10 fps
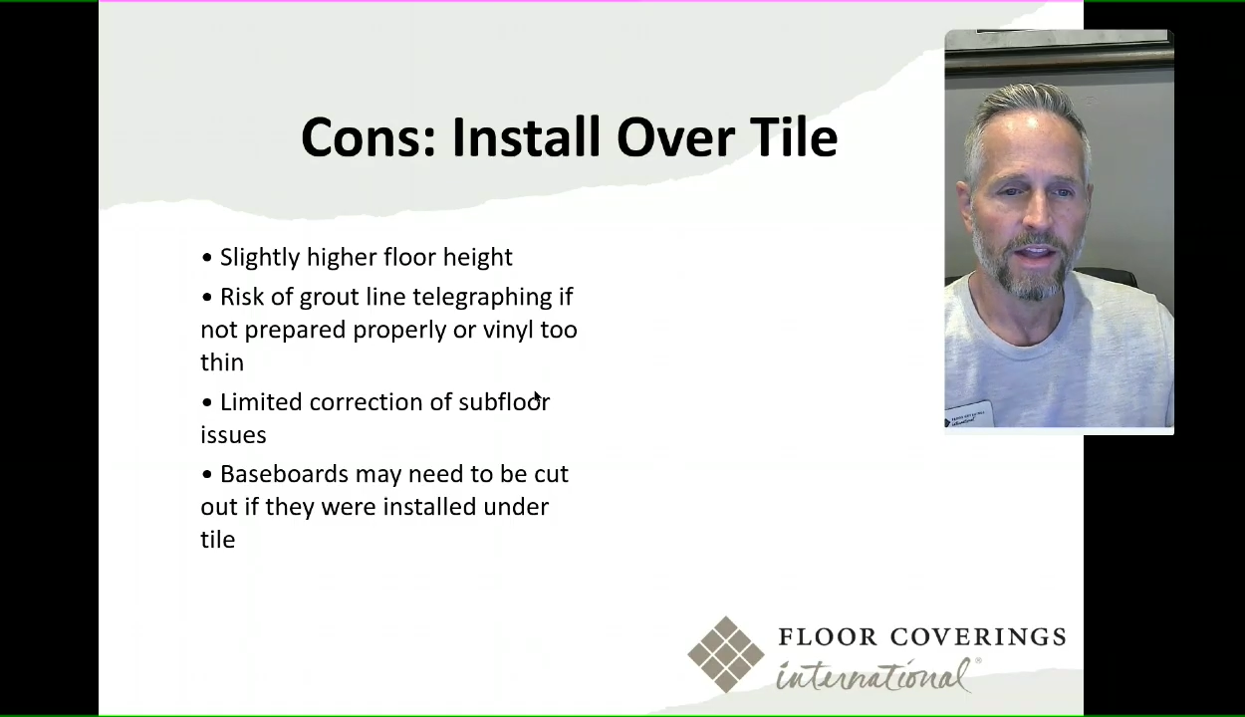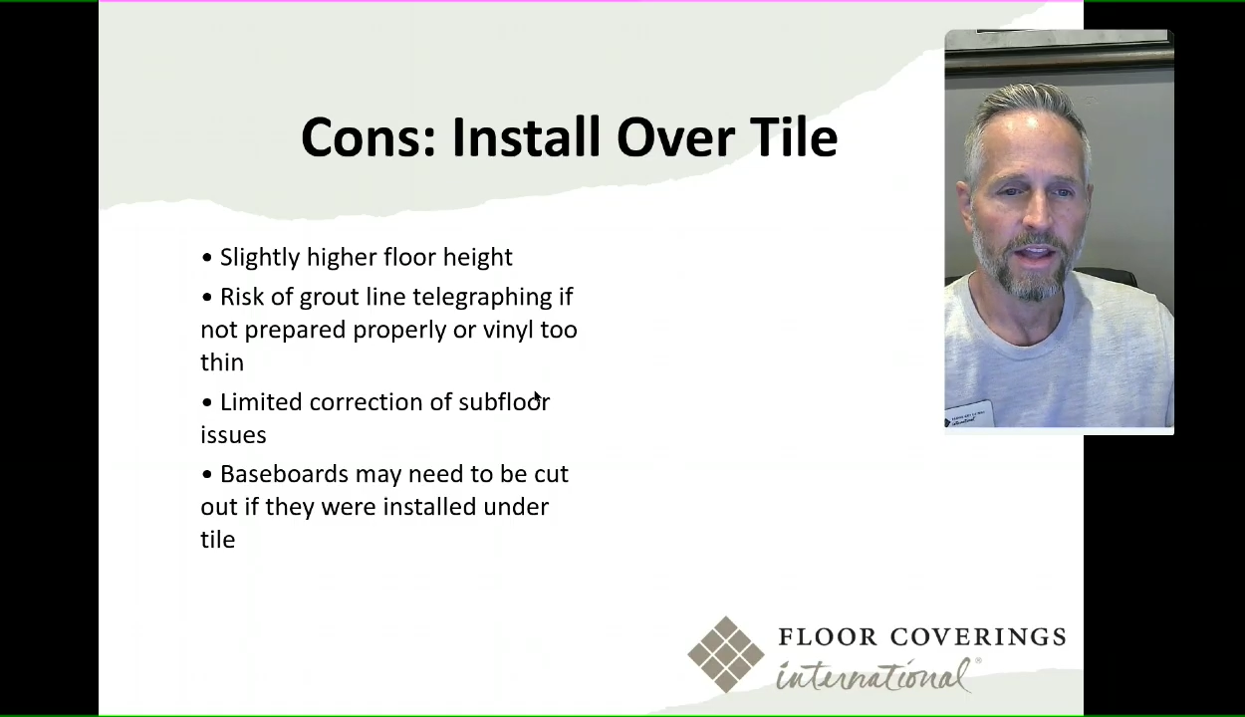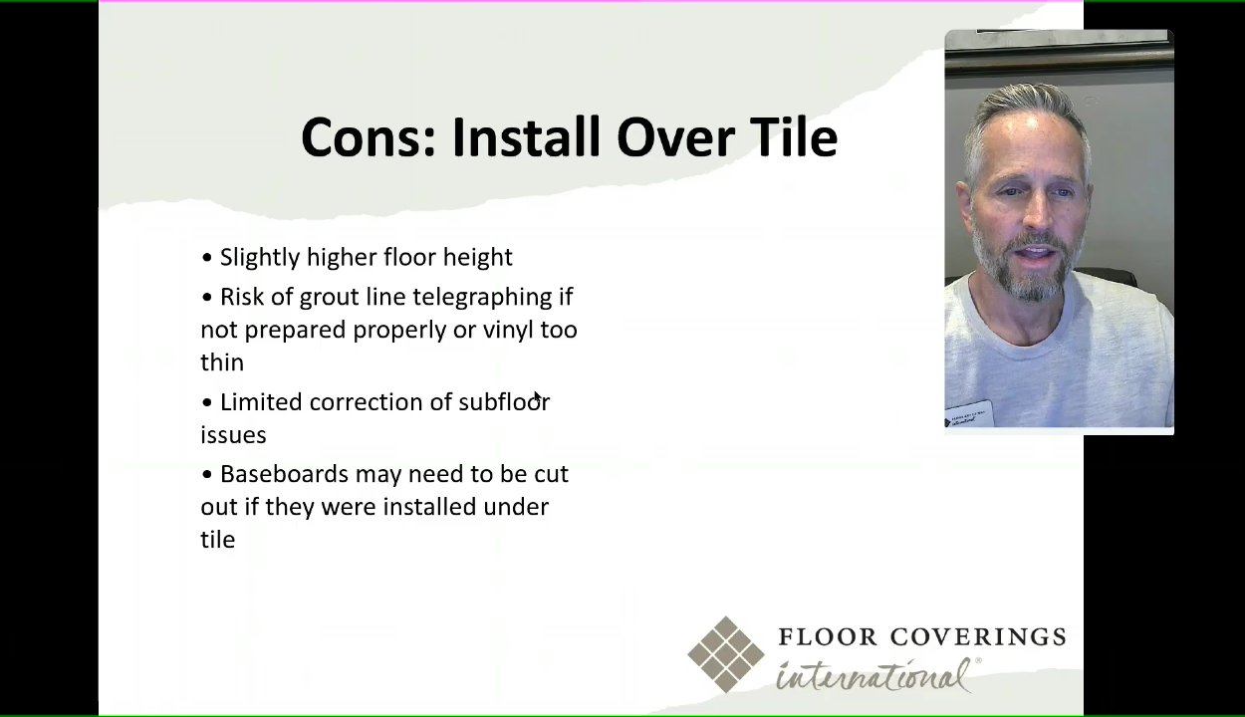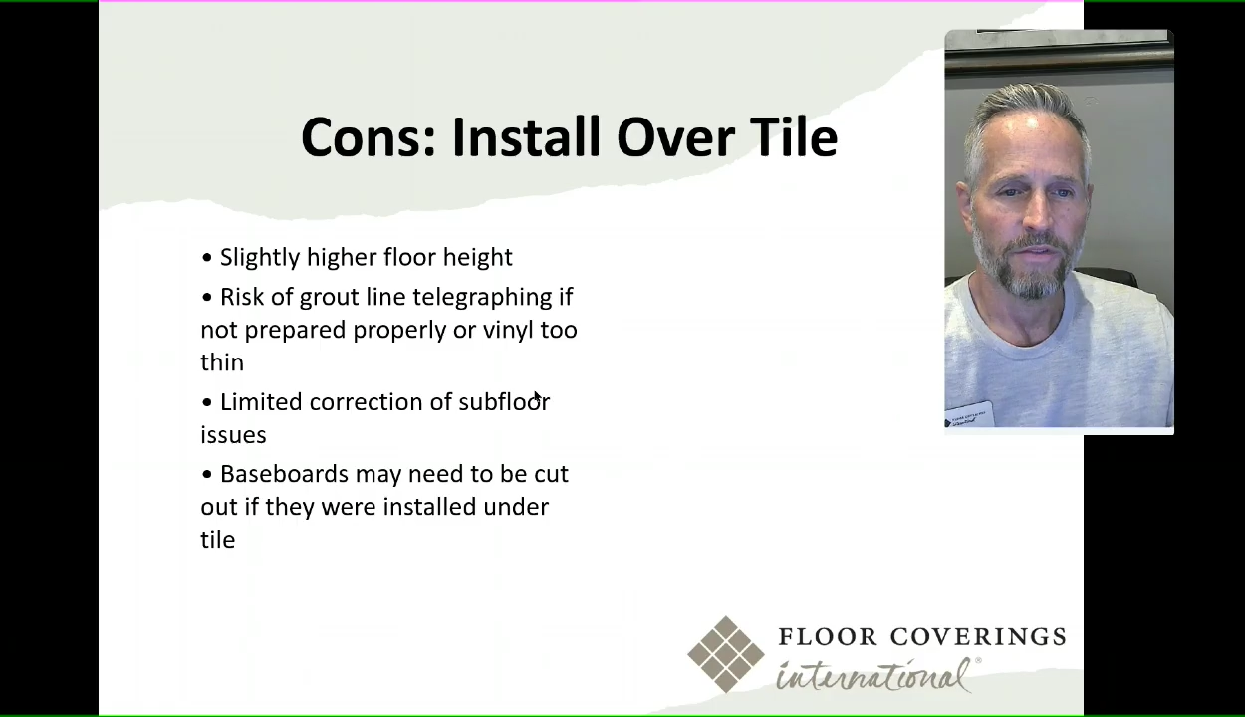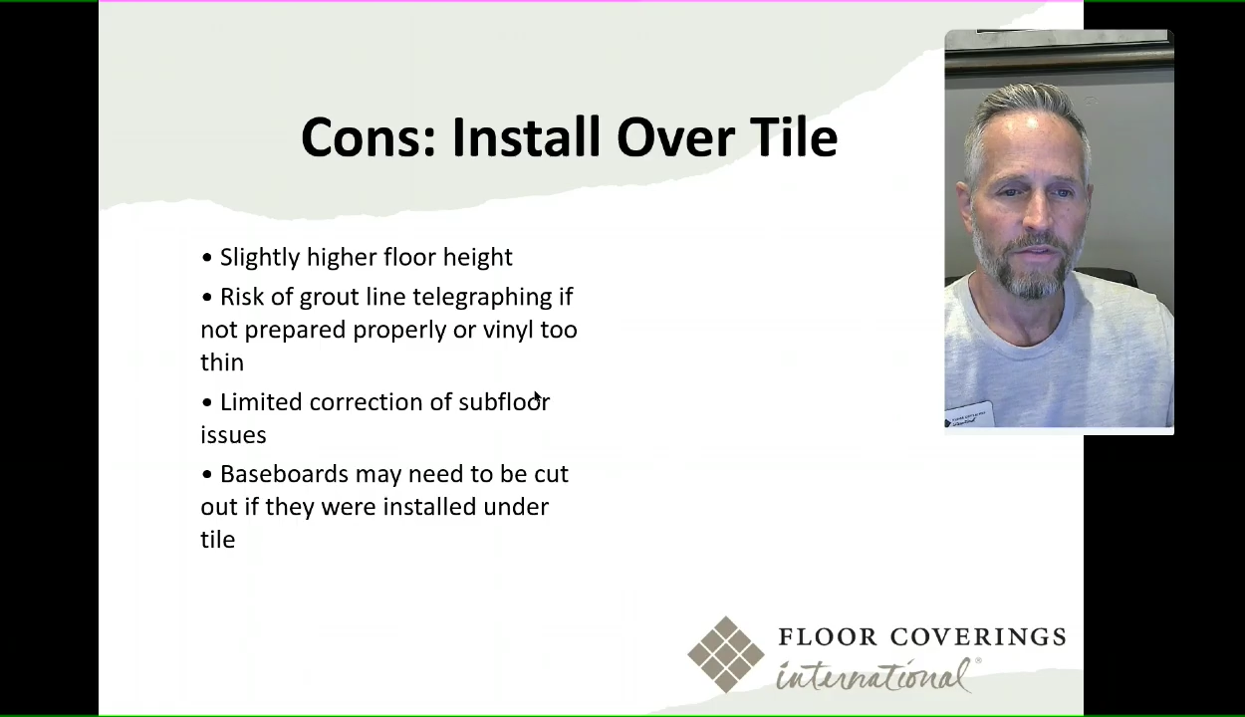
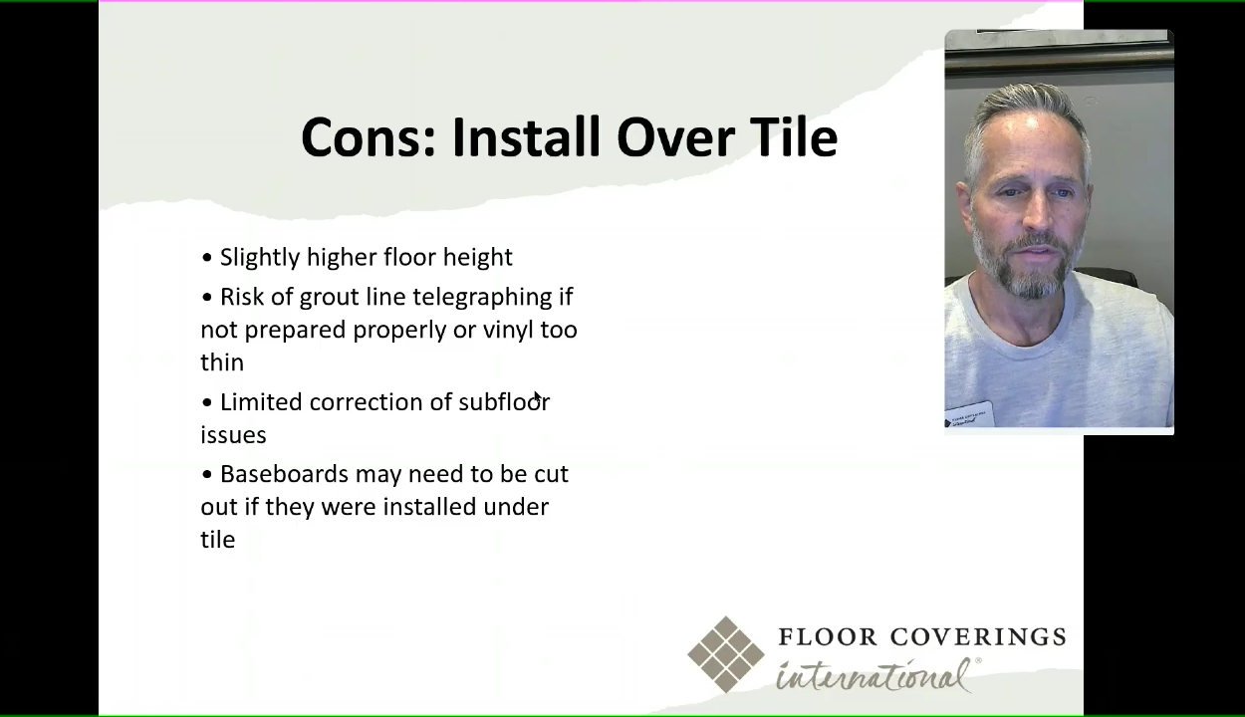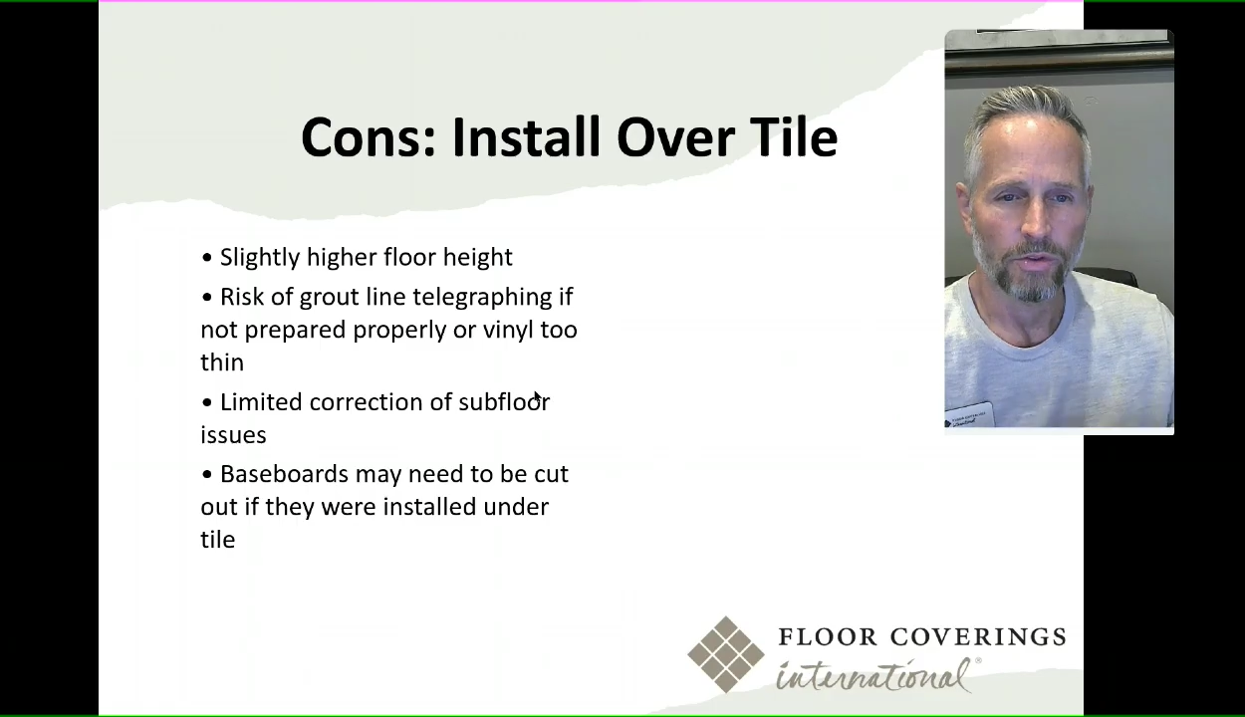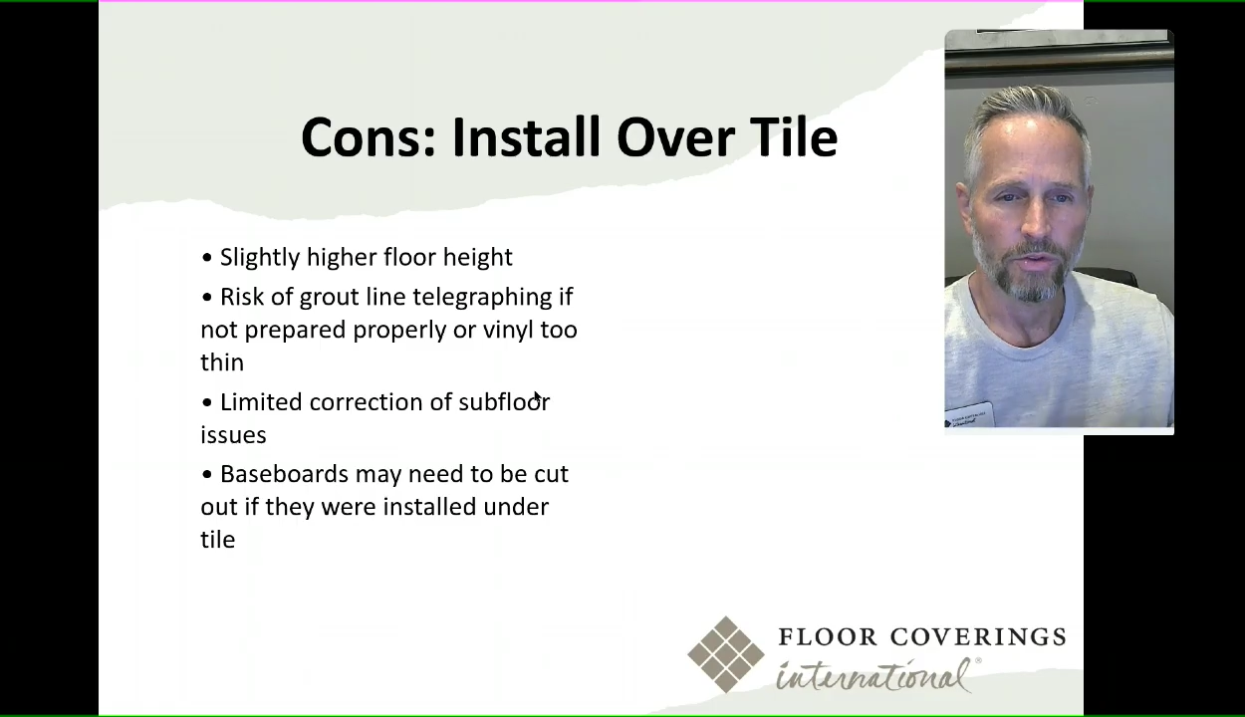if you don't